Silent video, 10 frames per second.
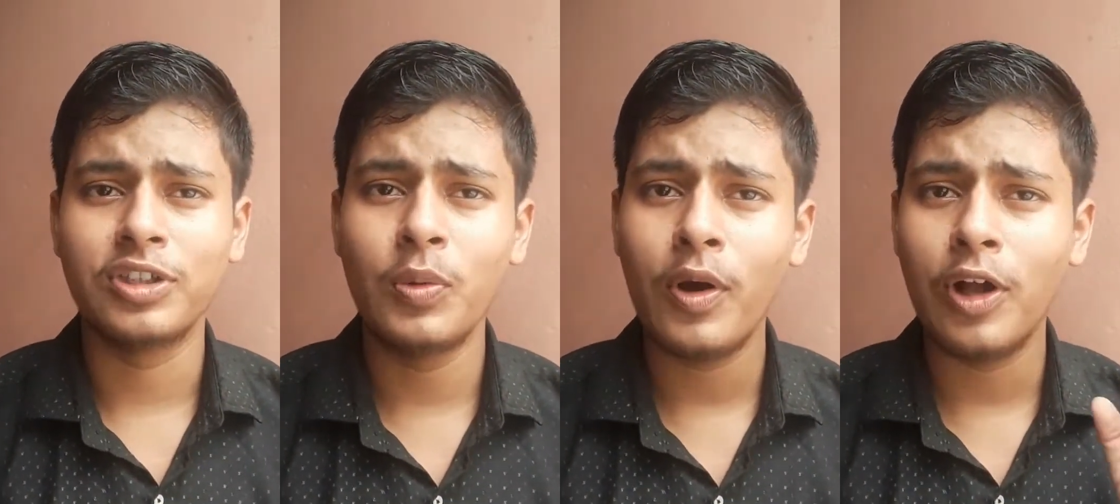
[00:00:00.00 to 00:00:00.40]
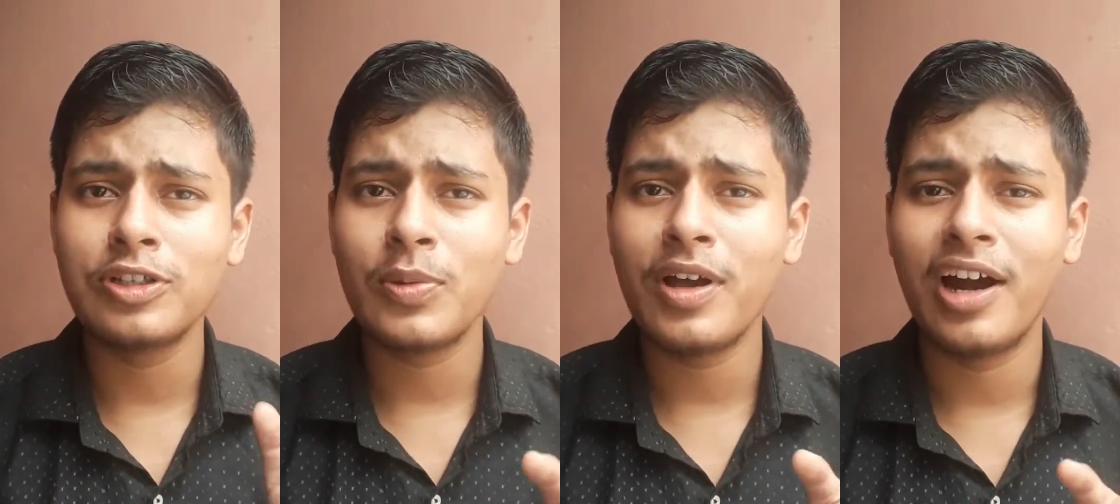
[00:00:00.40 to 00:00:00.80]
You may
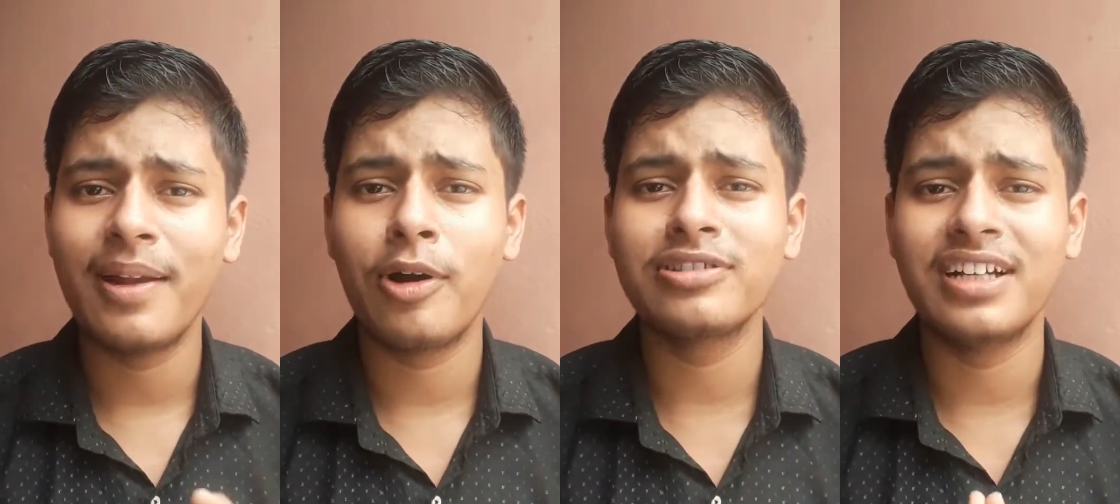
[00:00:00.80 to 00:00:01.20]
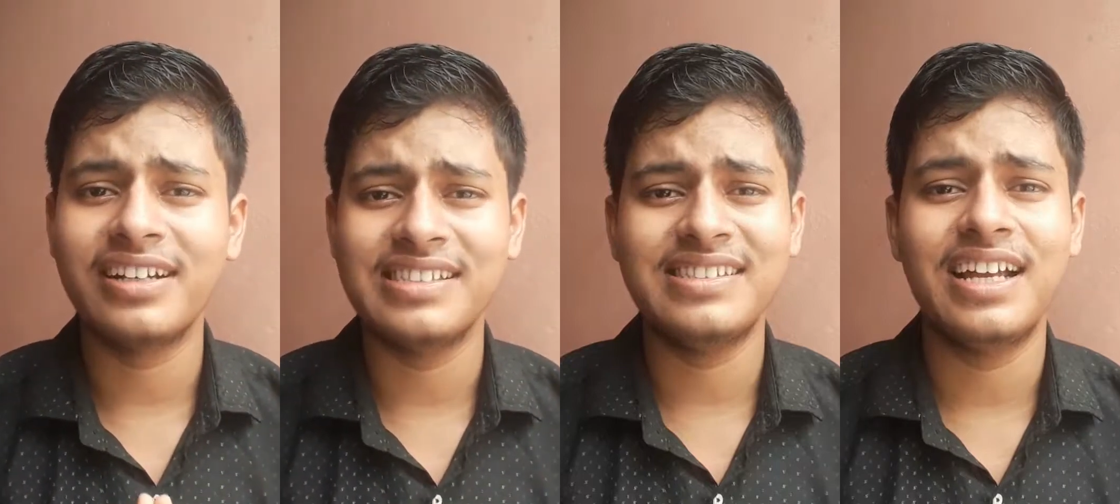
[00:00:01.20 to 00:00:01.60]
also be heard about a
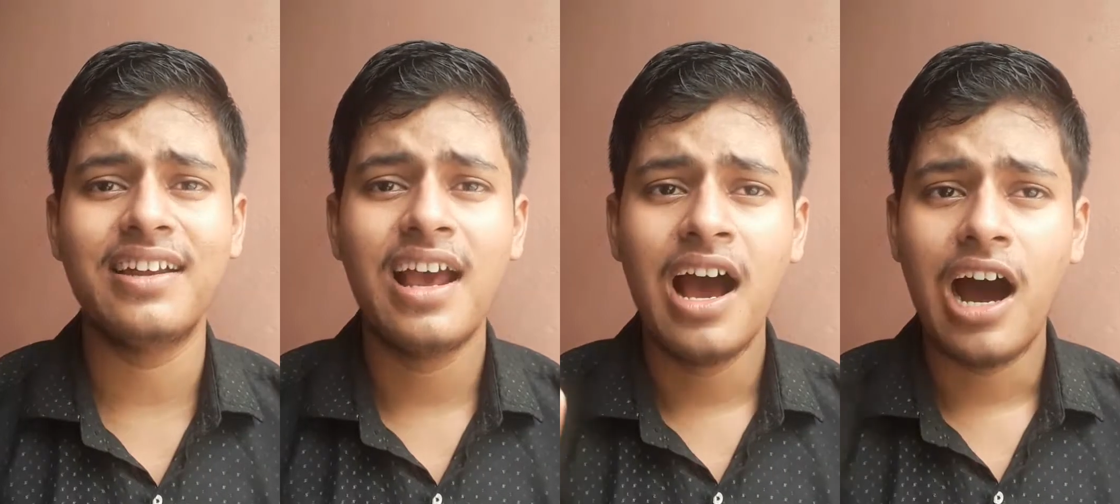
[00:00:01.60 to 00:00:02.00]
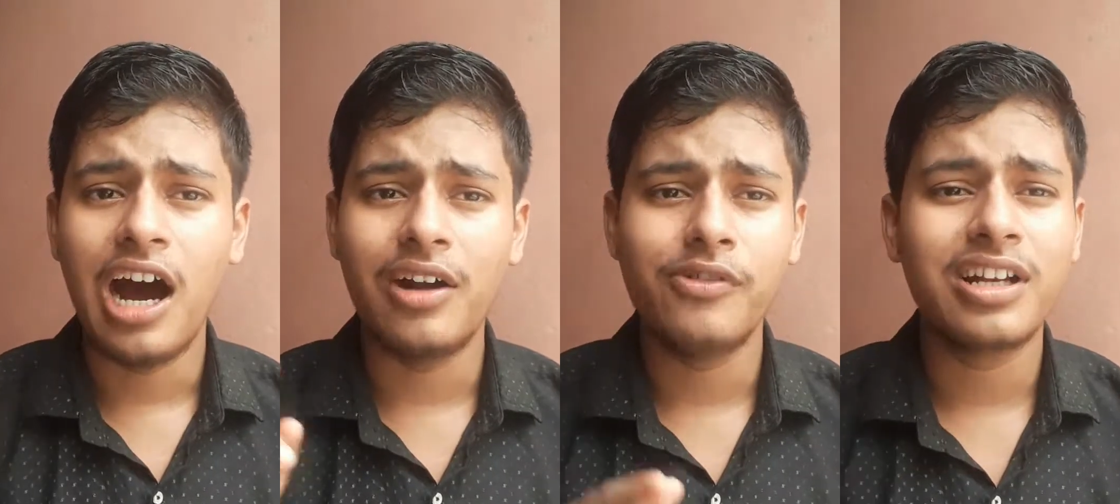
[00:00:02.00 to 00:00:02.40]
sentence that
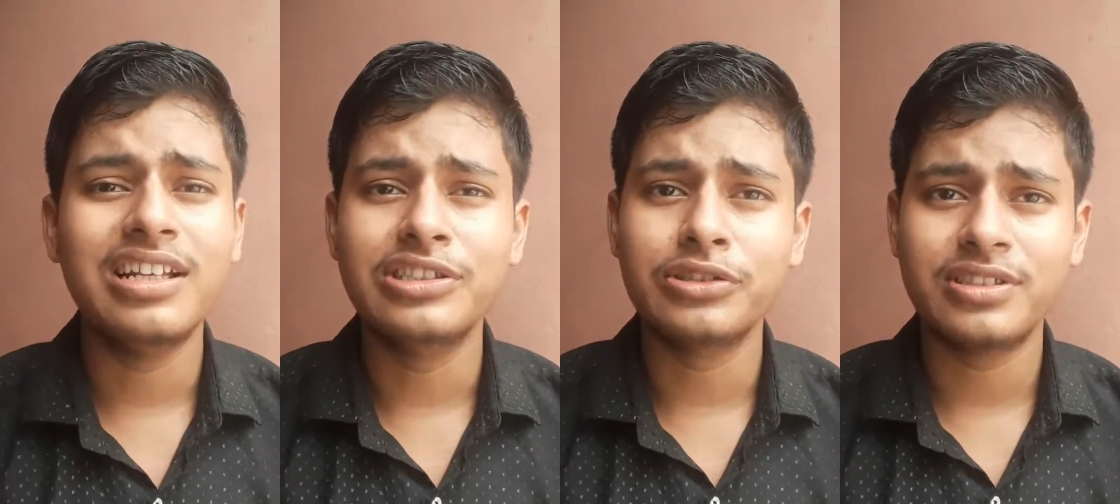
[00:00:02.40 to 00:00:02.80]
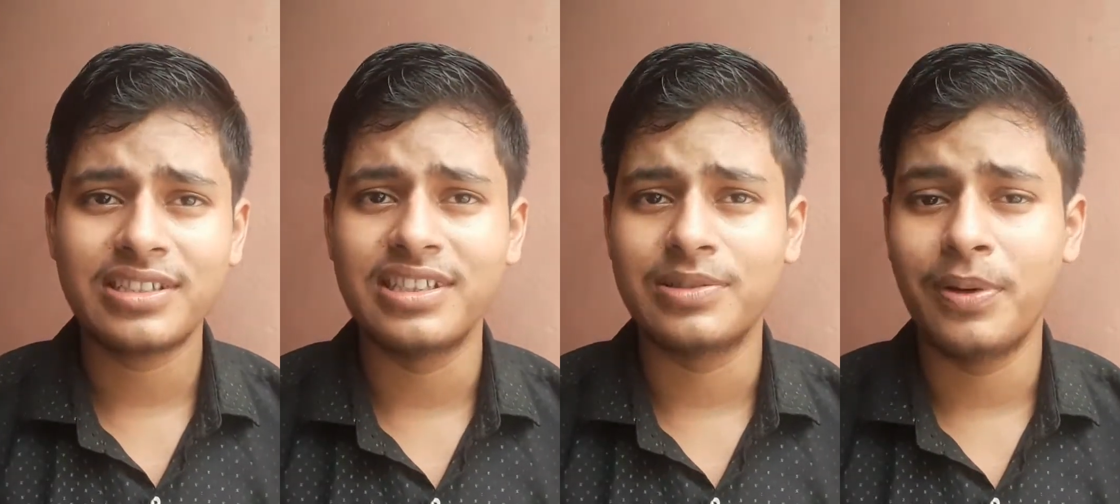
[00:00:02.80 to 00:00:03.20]
hard work leads to success.